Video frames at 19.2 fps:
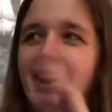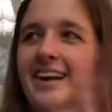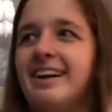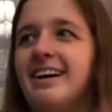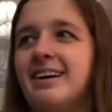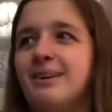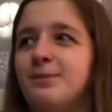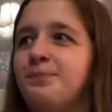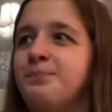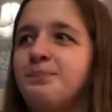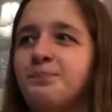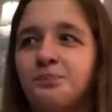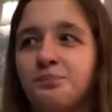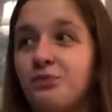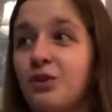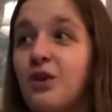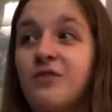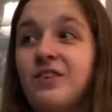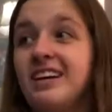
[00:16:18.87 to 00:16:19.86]
I know,
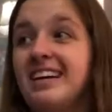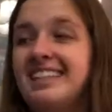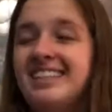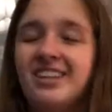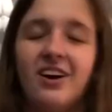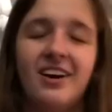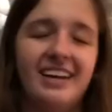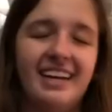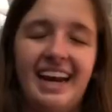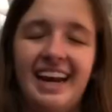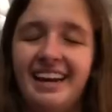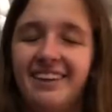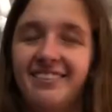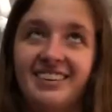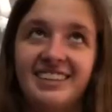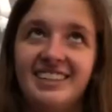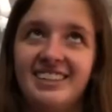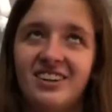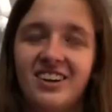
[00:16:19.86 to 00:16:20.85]
really dark, Katie.
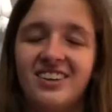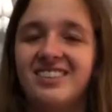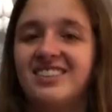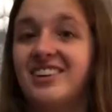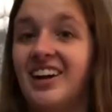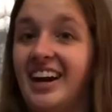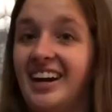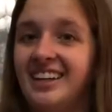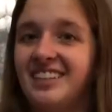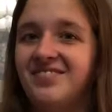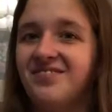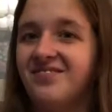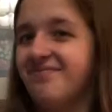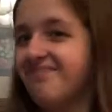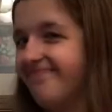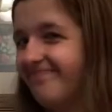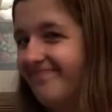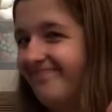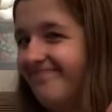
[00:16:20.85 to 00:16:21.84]
Really dark. Great.
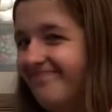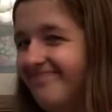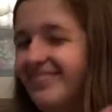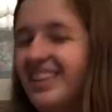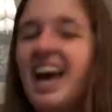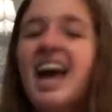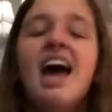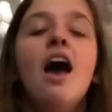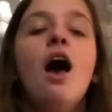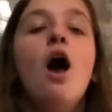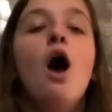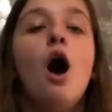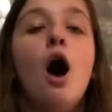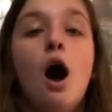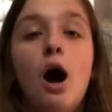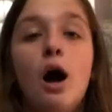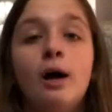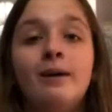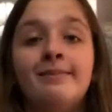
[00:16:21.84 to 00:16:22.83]

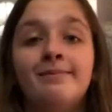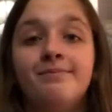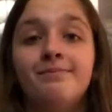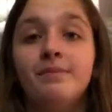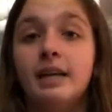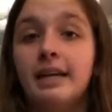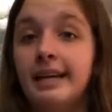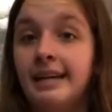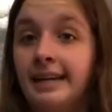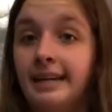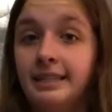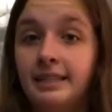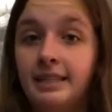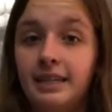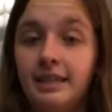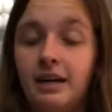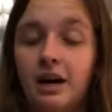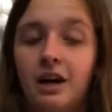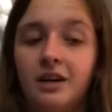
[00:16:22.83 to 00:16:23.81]
Um, an
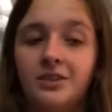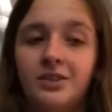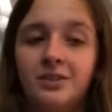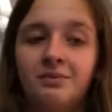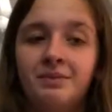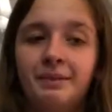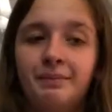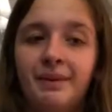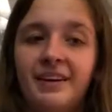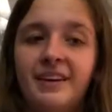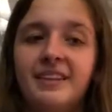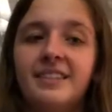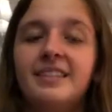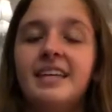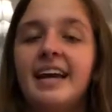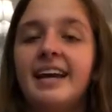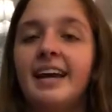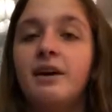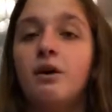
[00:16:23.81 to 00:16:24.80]
easy costume would be
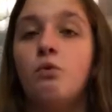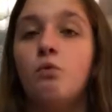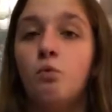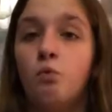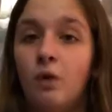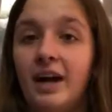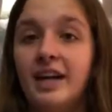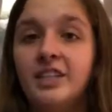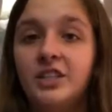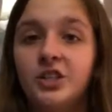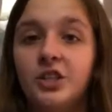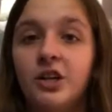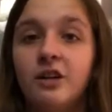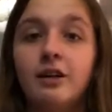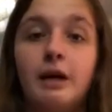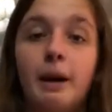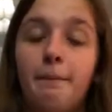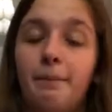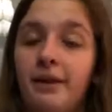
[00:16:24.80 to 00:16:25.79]
taking a white shirt,
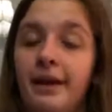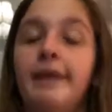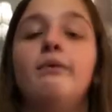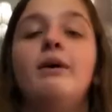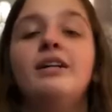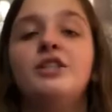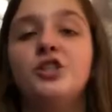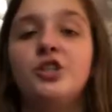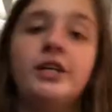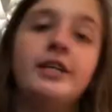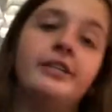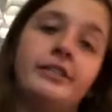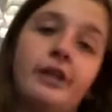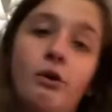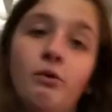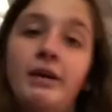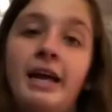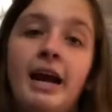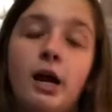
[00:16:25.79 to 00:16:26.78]
like a plain white shirt you
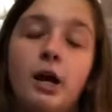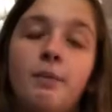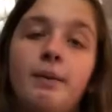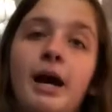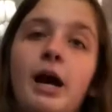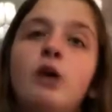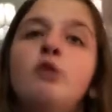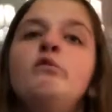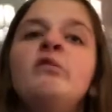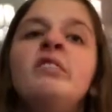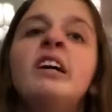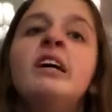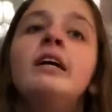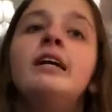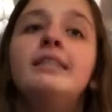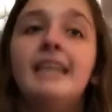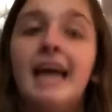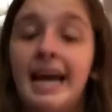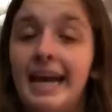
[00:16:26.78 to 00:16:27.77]
don't care about,
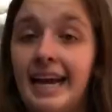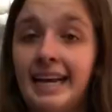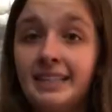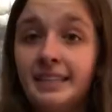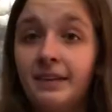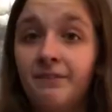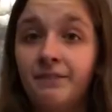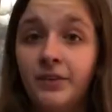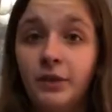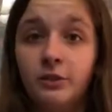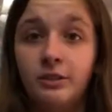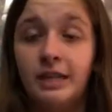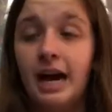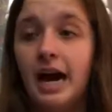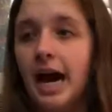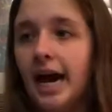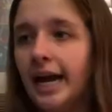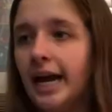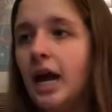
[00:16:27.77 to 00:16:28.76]
taking some food
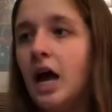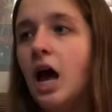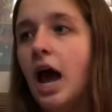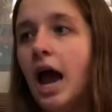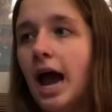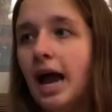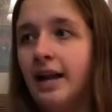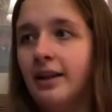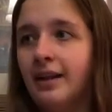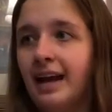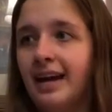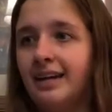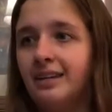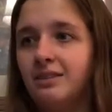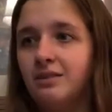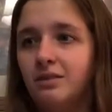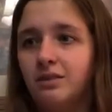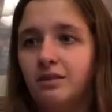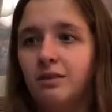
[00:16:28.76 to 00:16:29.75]
dye, and like